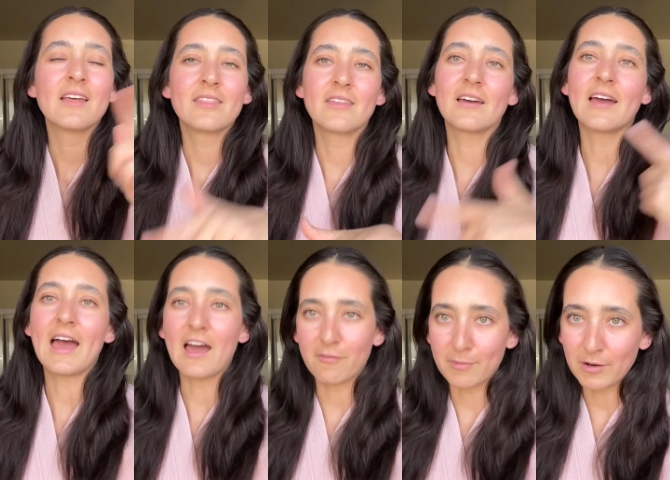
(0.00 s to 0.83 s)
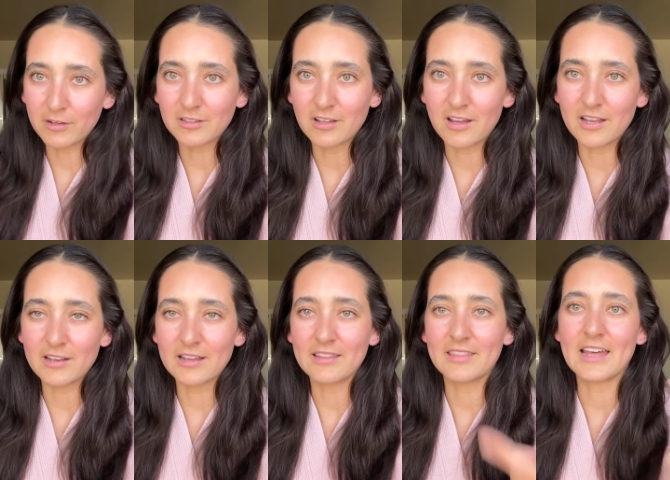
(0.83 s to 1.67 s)
the half marathon
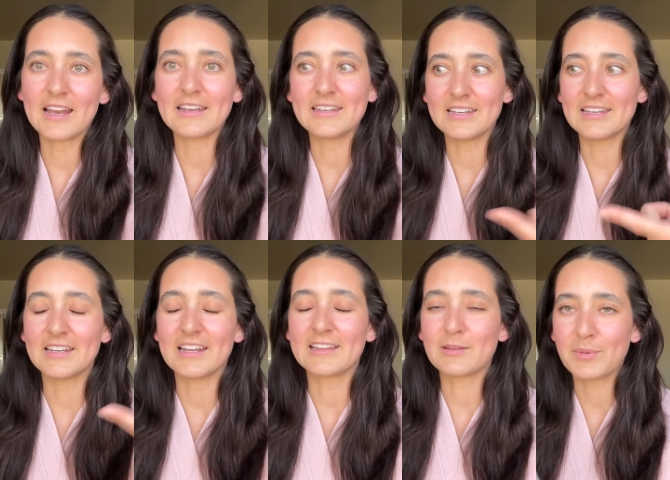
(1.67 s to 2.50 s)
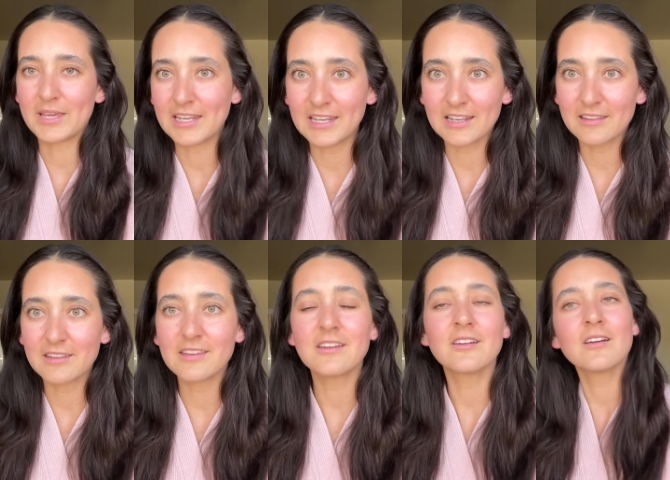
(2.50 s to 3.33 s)
that I did at the beginning of the
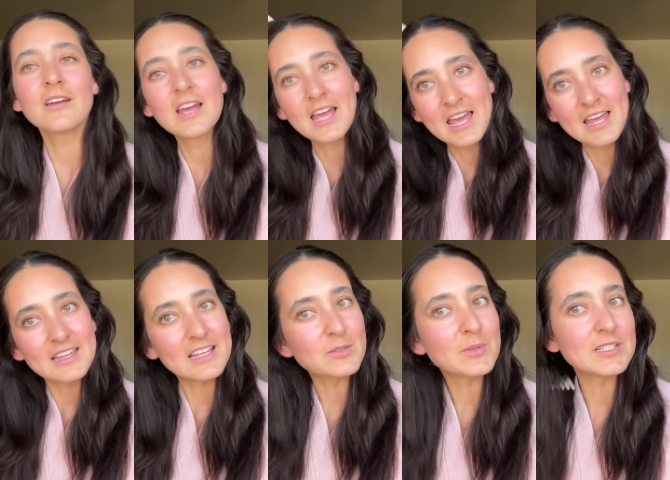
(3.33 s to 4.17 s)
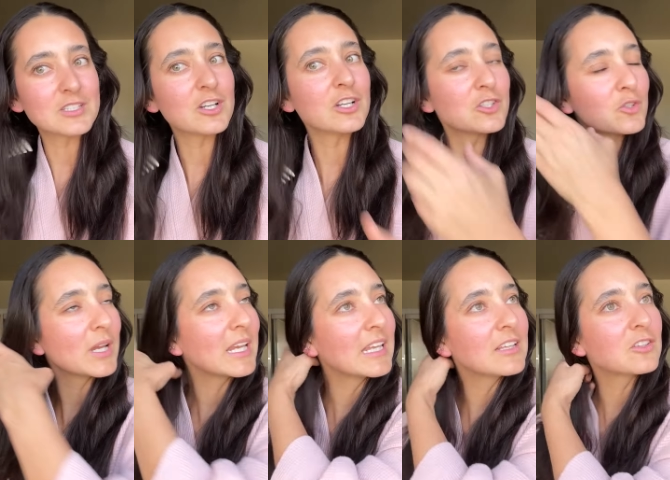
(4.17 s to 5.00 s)
year. That's when I started
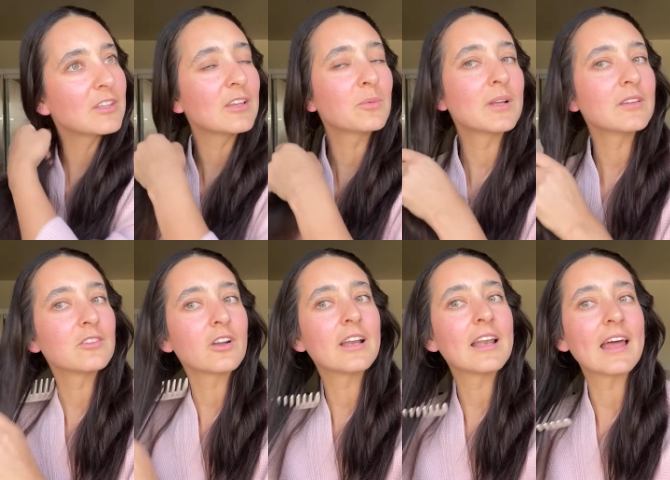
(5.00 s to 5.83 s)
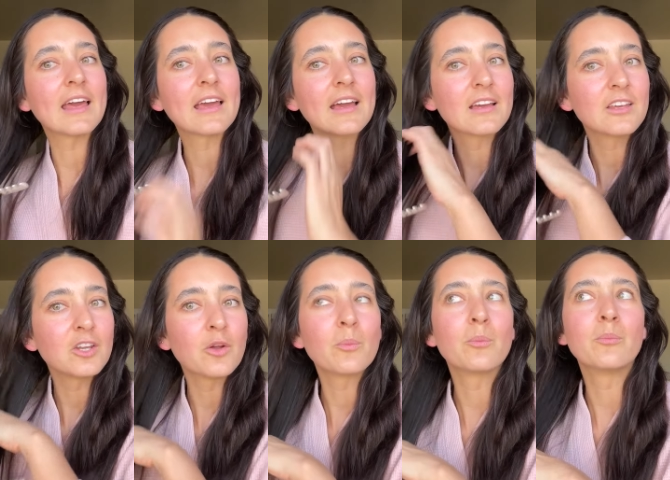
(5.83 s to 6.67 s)
training. So that's when I started like, you
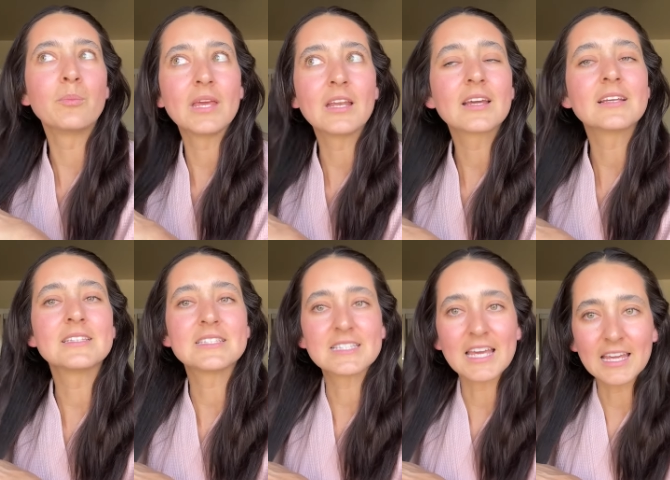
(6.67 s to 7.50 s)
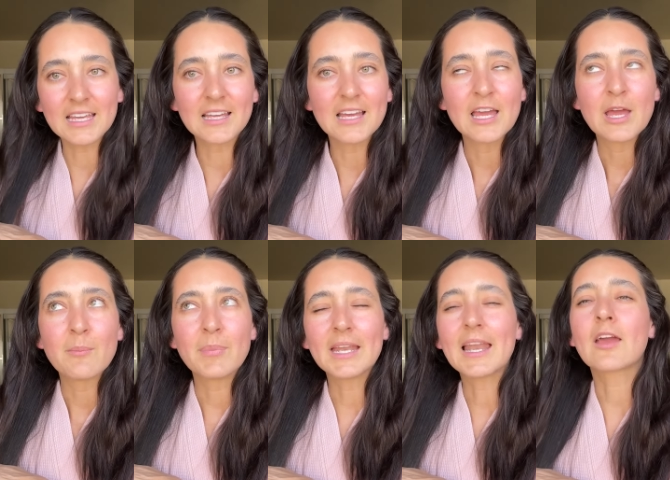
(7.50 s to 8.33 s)
know, being consec
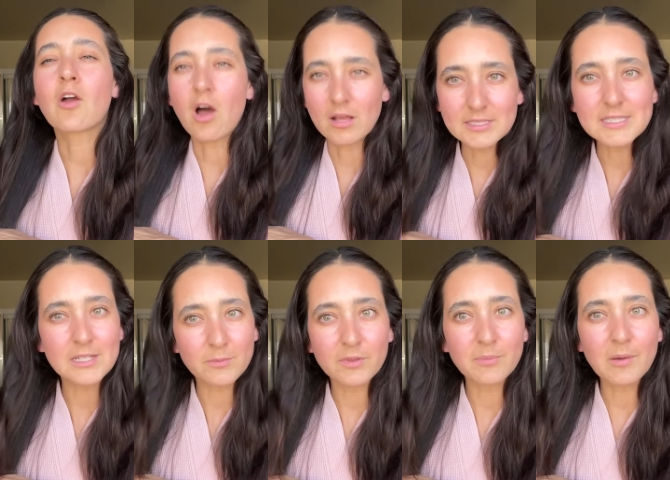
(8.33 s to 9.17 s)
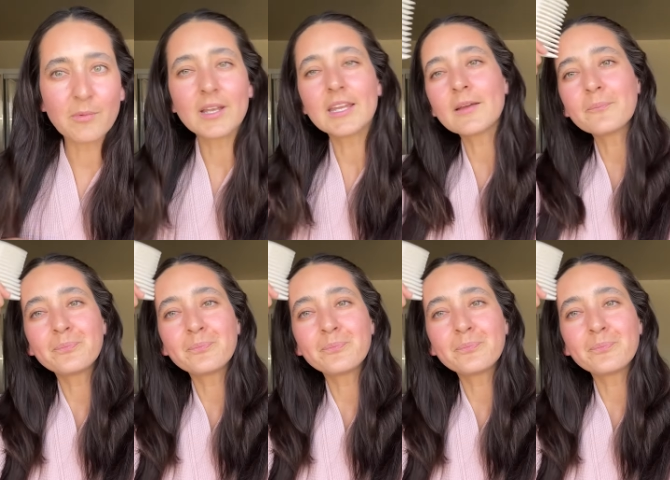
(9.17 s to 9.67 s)
being like constant with my running.